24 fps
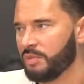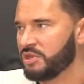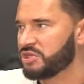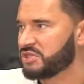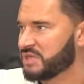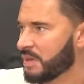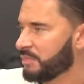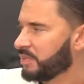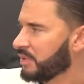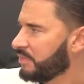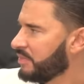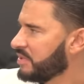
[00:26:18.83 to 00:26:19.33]
it be
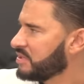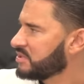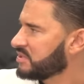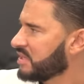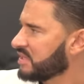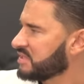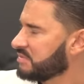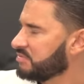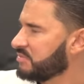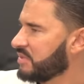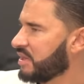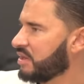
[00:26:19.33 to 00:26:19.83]
supplements,
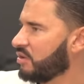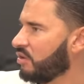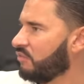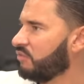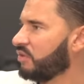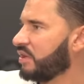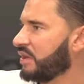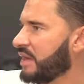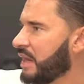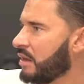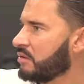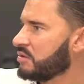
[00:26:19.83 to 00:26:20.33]
like some kind of
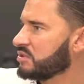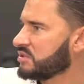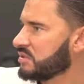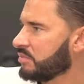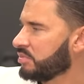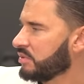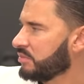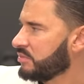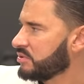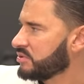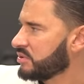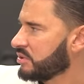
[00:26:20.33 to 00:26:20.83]
over-the-counter
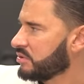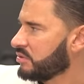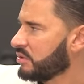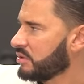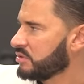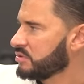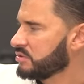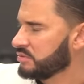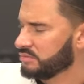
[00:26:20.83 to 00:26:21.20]
supplements, of course?